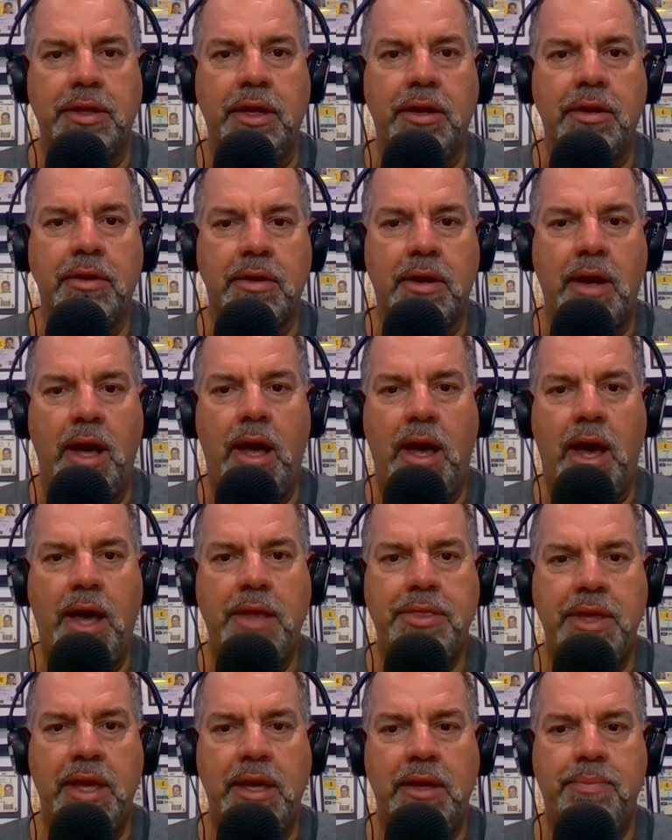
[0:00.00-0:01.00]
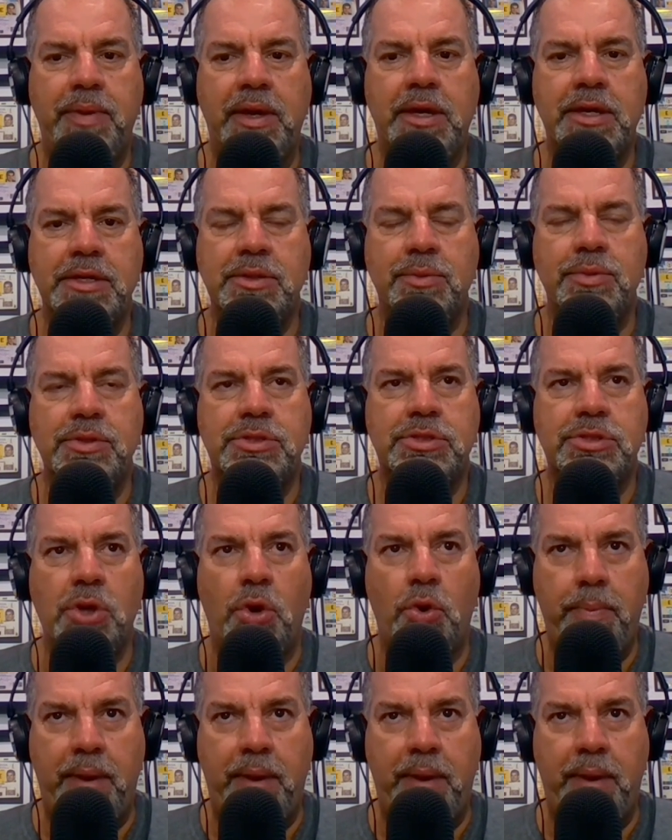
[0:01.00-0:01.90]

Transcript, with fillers: here. I think because it was so